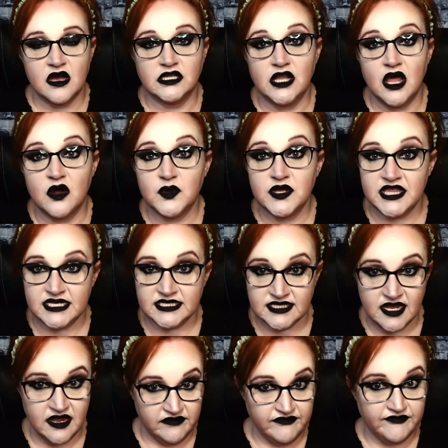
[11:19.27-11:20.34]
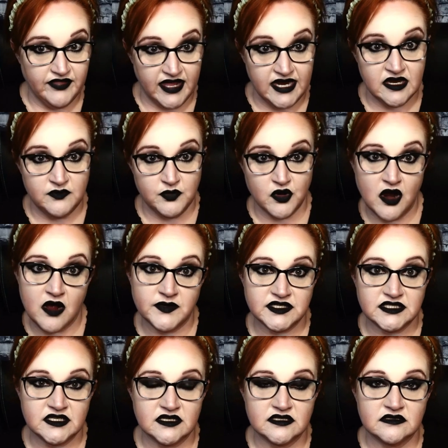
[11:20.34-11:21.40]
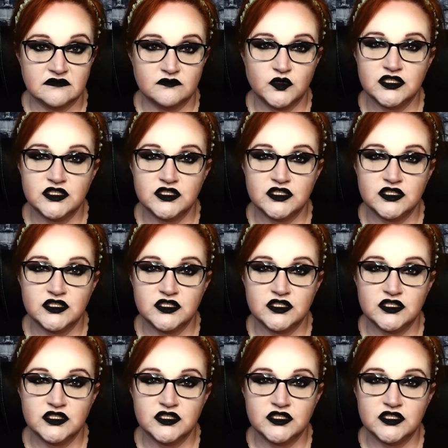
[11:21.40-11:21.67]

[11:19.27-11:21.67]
along with his inflated promises,